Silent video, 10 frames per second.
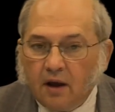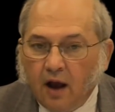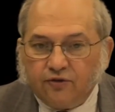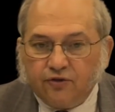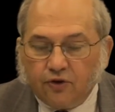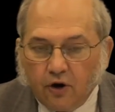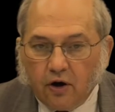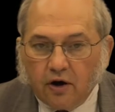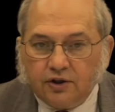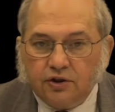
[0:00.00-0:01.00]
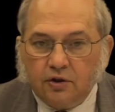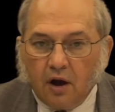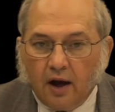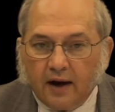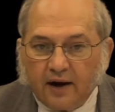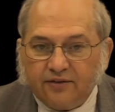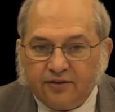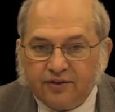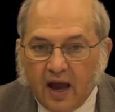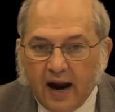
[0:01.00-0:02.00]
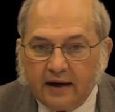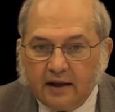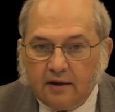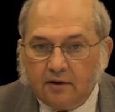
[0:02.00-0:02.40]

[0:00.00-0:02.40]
a scourge on our society,